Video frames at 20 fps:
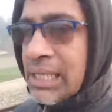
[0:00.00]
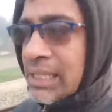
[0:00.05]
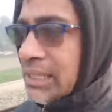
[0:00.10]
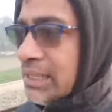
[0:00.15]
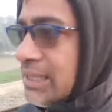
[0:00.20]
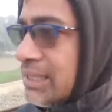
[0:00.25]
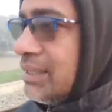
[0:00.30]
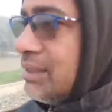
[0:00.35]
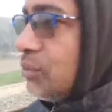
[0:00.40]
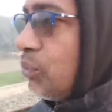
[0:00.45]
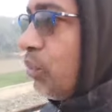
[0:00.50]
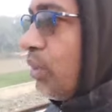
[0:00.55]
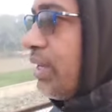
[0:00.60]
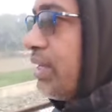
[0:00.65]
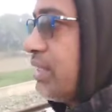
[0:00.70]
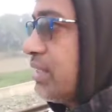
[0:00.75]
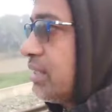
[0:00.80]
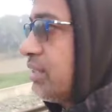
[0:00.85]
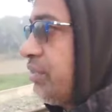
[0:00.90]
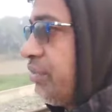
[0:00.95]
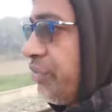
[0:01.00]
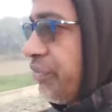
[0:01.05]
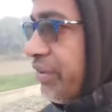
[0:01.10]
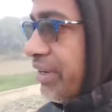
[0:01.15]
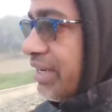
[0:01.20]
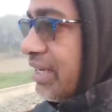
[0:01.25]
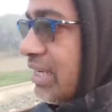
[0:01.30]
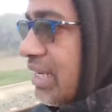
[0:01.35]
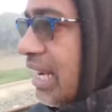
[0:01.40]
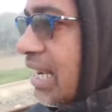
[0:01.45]
These ways
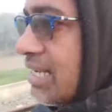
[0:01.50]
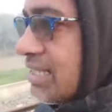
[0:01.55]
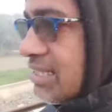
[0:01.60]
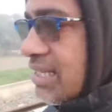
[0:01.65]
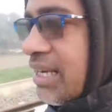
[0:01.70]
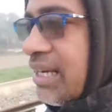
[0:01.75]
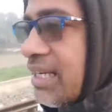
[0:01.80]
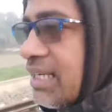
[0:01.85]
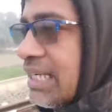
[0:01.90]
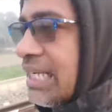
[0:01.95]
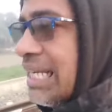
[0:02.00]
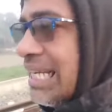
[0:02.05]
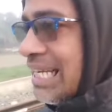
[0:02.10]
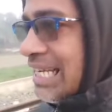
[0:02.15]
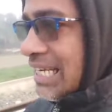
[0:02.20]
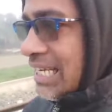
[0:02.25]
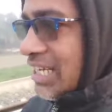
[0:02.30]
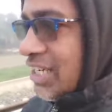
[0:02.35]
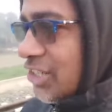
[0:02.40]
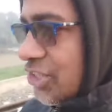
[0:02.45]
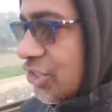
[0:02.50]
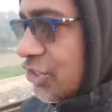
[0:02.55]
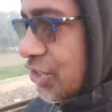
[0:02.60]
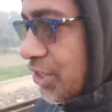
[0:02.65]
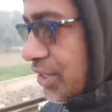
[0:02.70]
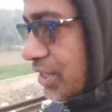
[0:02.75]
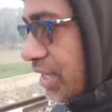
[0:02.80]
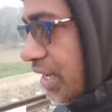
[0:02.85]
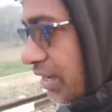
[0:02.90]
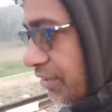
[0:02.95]
very nice and
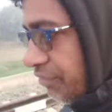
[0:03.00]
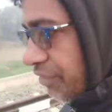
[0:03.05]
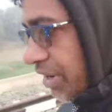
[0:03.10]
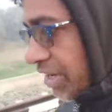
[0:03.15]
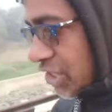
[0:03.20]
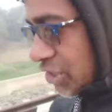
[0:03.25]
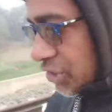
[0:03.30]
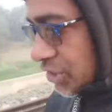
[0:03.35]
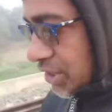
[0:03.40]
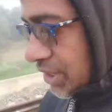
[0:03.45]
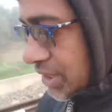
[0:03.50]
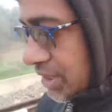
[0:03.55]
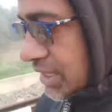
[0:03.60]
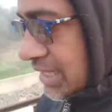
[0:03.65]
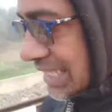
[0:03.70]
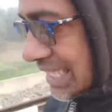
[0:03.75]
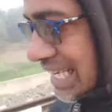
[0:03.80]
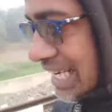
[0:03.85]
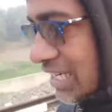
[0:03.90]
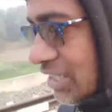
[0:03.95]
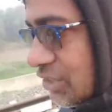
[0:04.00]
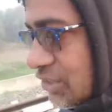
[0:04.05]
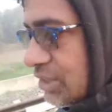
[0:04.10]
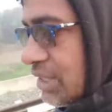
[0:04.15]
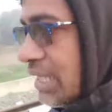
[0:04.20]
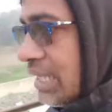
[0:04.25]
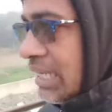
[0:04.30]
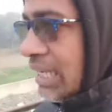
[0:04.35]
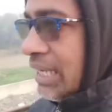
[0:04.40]
interesting and fantastic skills.